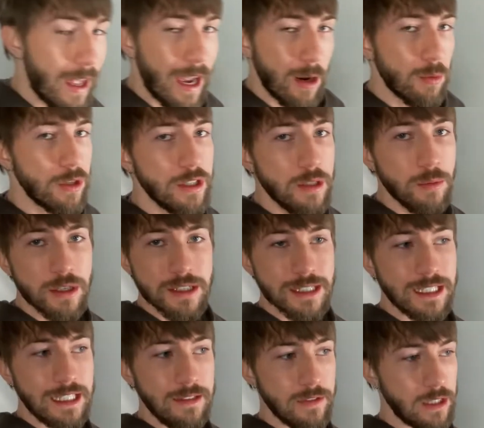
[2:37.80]
really wasn't
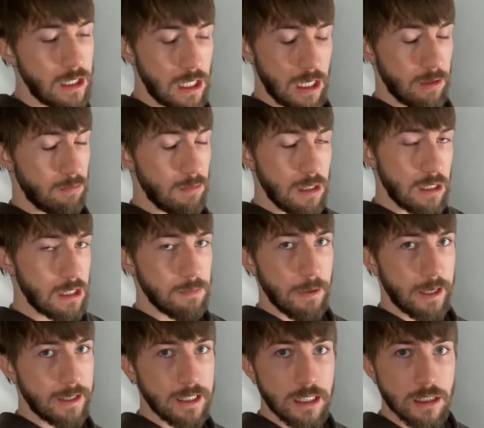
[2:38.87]
even
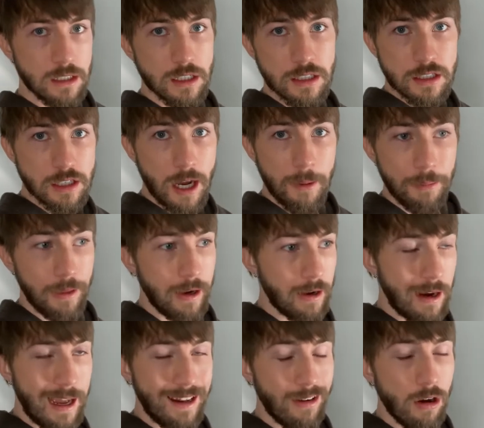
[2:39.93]
expecting to stop there
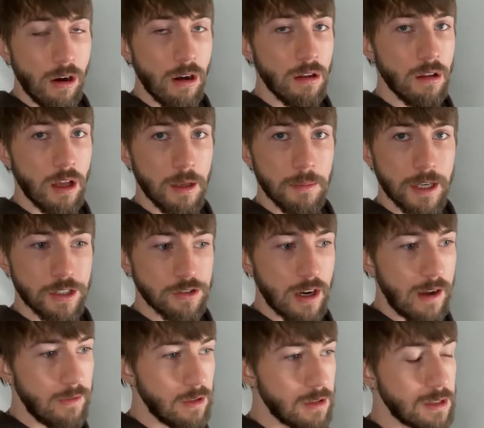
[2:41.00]
at all on my
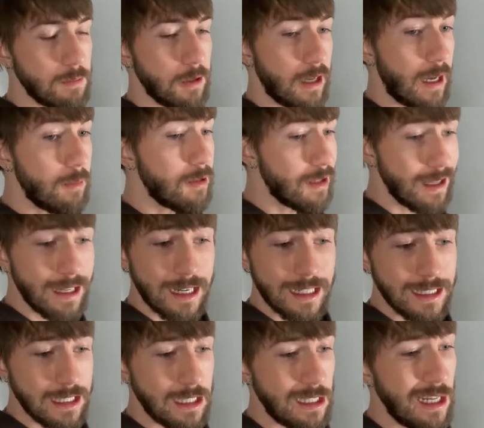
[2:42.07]
travels, but I'm glad I
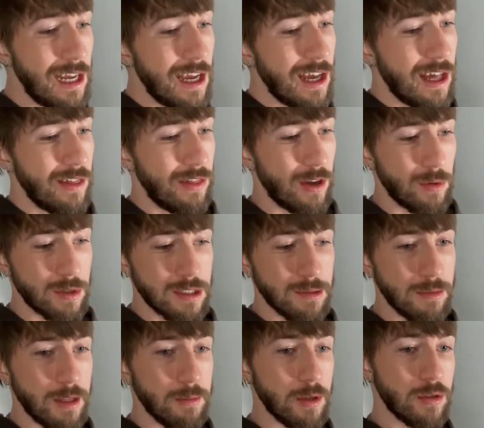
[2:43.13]
did. There were some of the
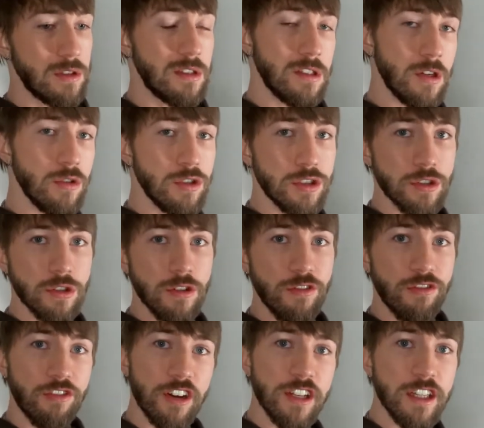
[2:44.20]
most social,
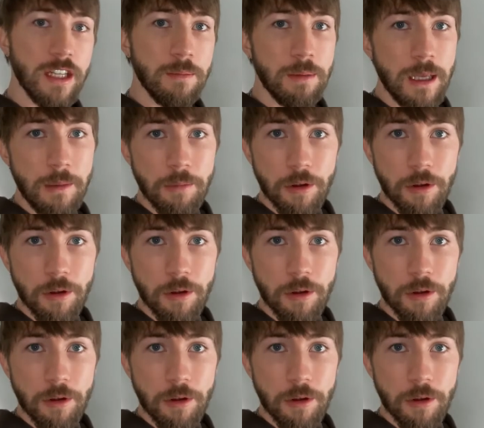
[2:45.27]
friendly people